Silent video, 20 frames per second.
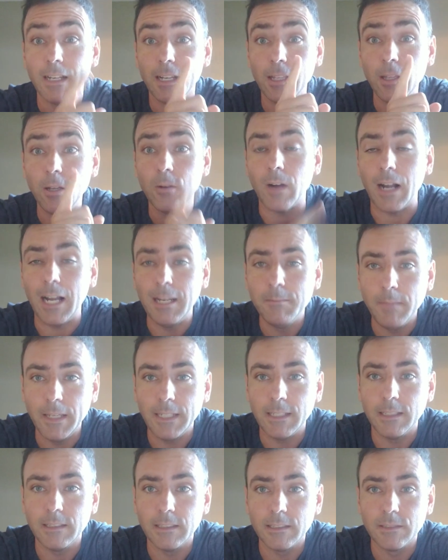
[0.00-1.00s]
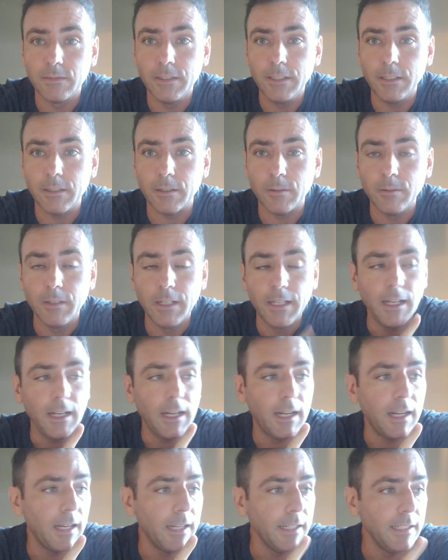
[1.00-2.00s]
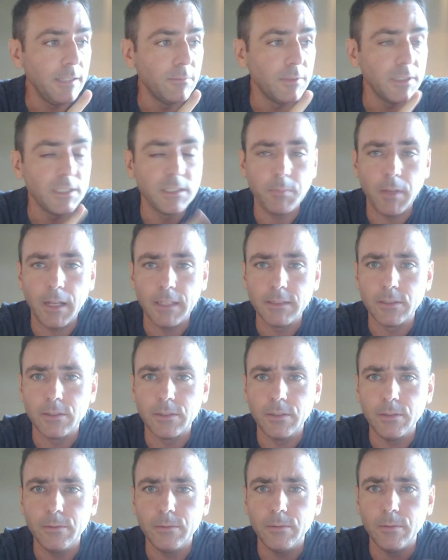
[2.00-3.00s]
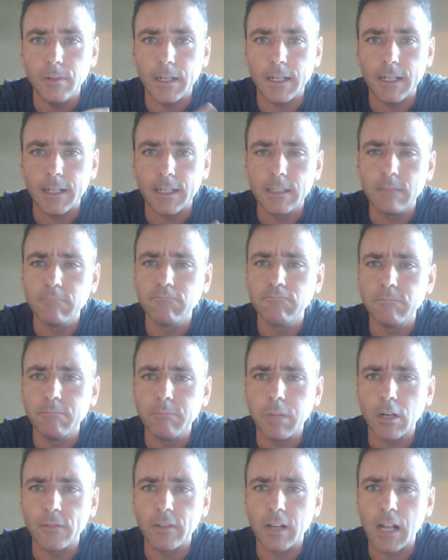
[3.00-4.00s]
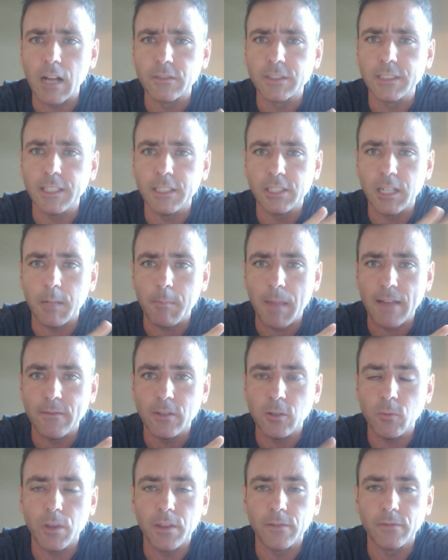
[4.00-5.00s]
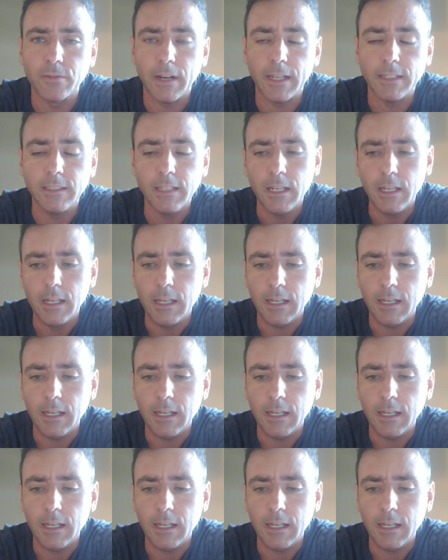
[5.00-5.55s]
Hello, I'm making this video uh, in response to uh, part of a conversation I'm having with a friend.